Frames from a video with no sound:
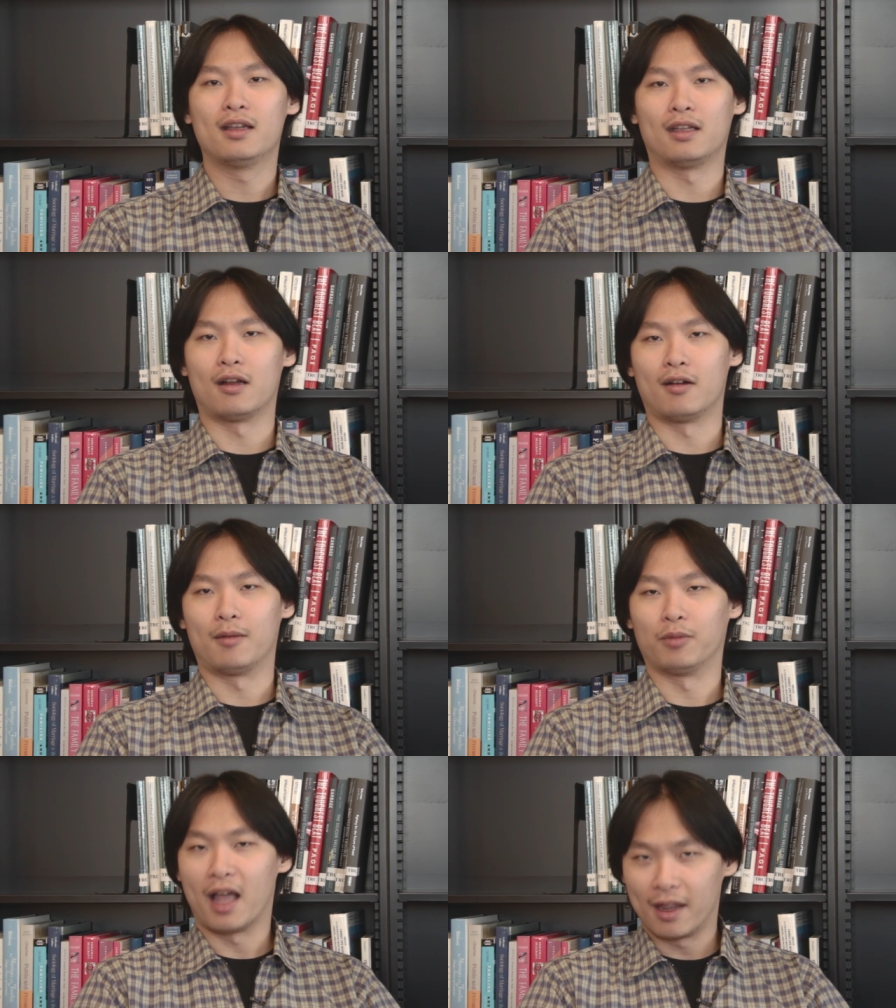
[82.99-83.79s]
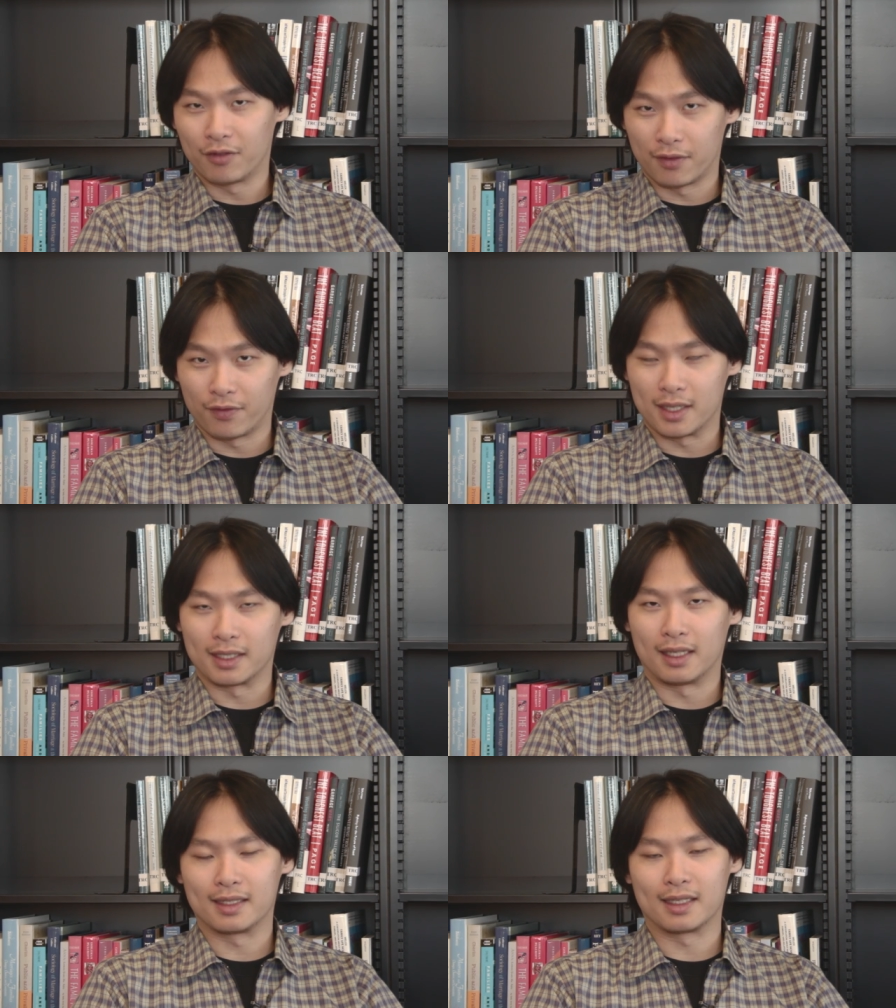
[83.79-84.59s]
you know, applying for the
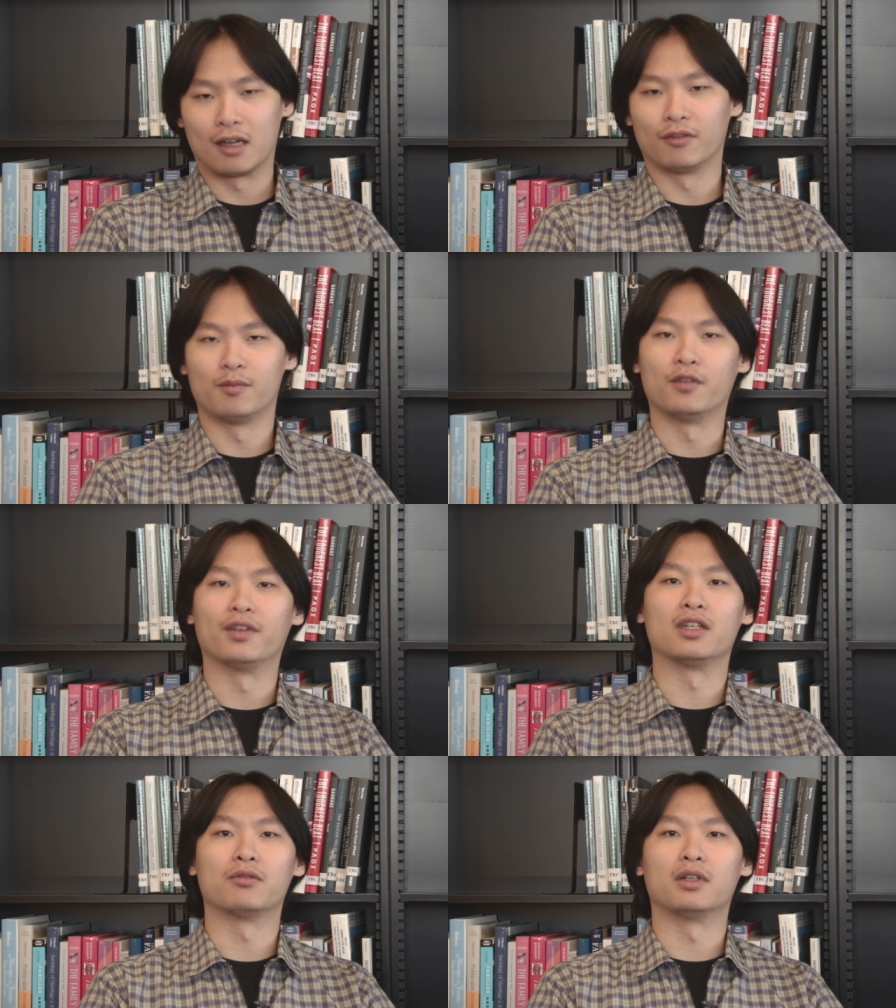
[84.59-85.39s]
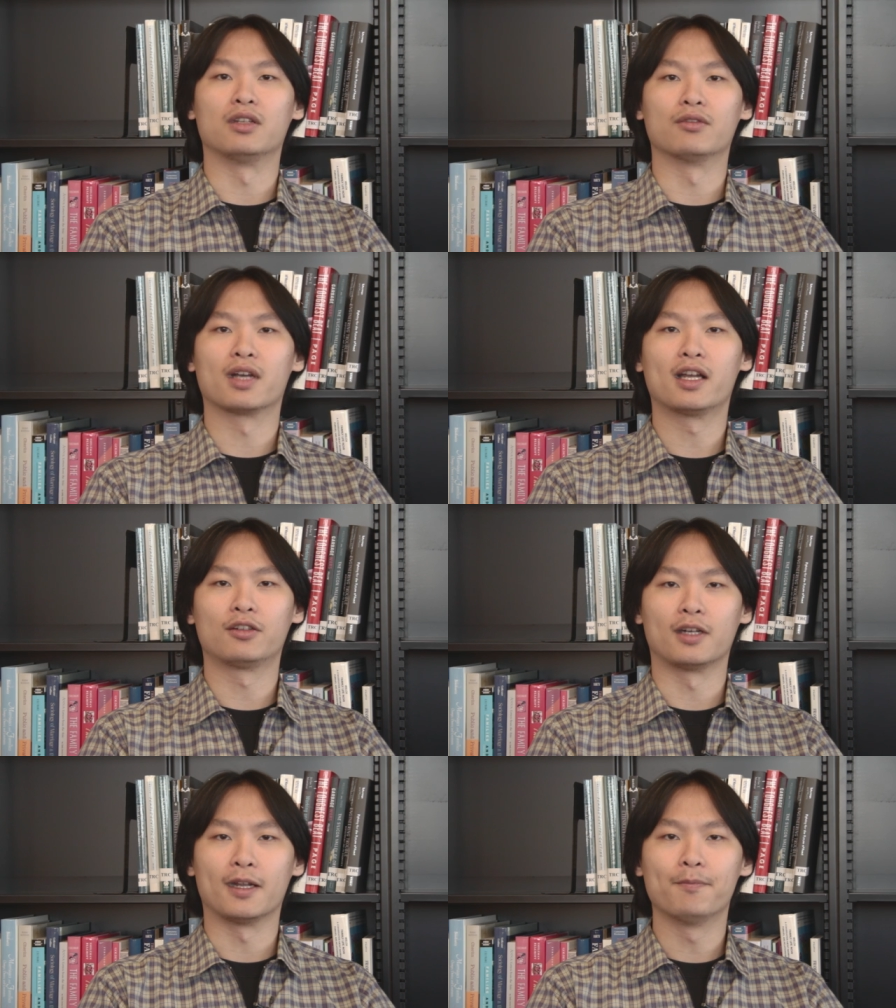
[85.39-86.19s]
visa itself, moving to a new
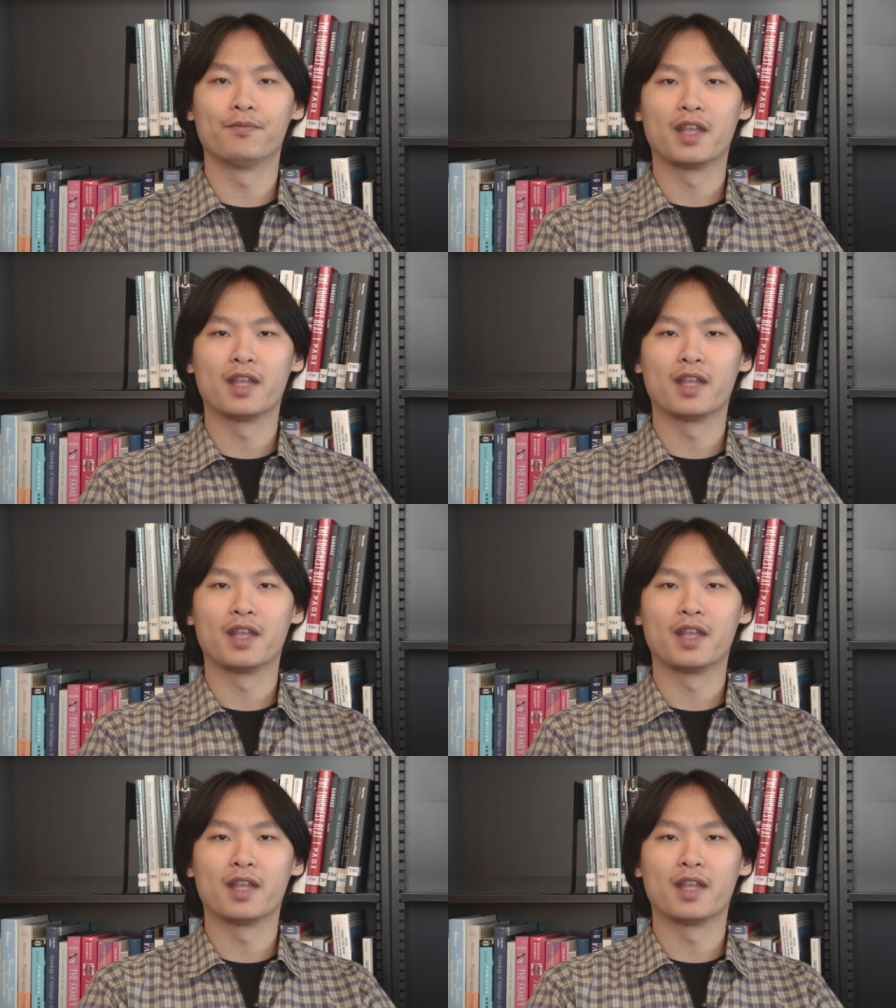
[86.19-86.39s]
country.